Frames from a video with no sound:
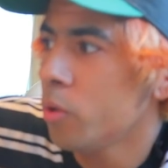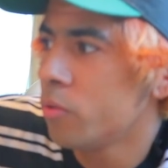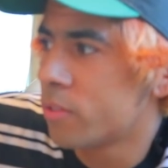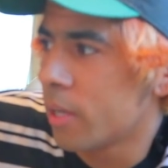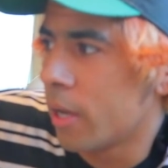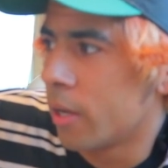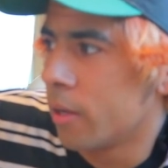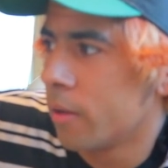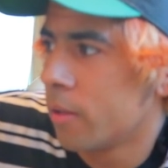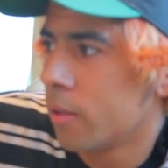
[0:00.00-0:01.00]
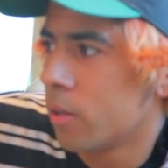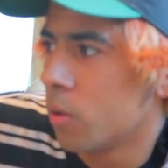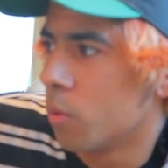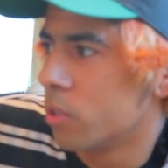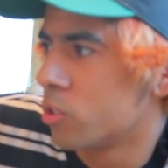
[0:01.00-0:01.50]
would you say
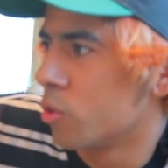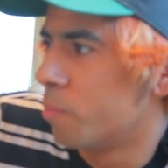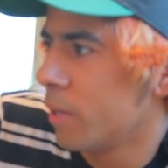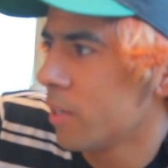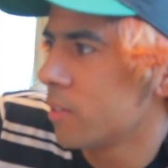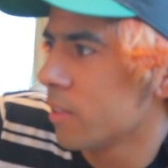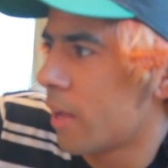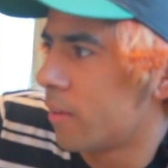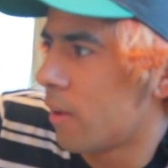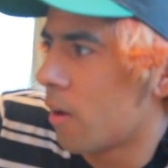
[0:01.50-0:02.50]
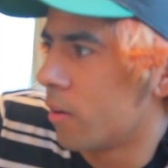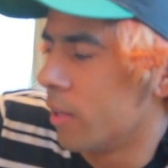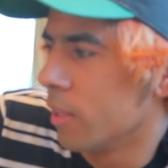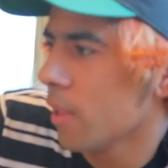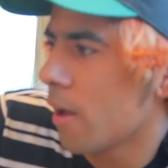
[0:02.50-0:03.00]
was your biggest
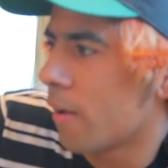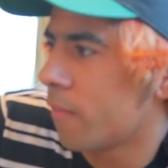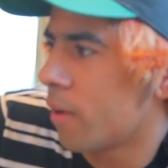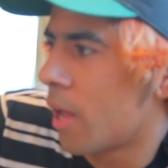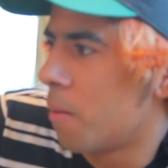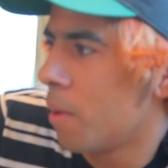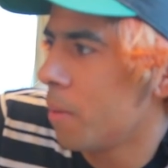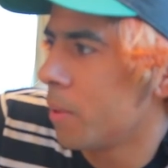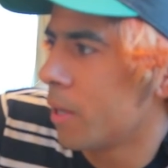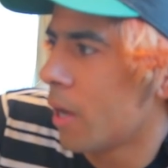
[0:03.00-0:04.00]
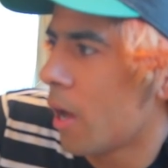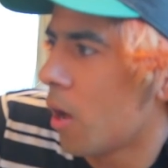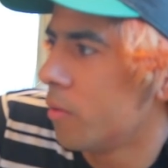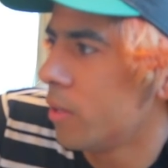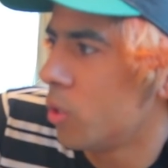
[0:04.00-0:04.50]
letdown in life, and maybe
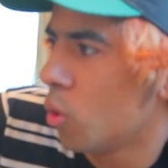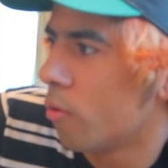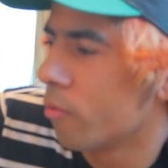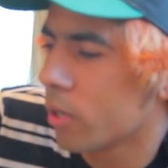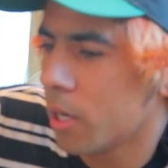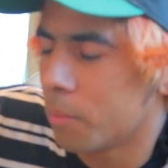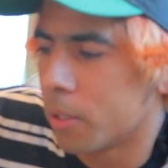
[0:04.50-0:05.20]
how did you overcome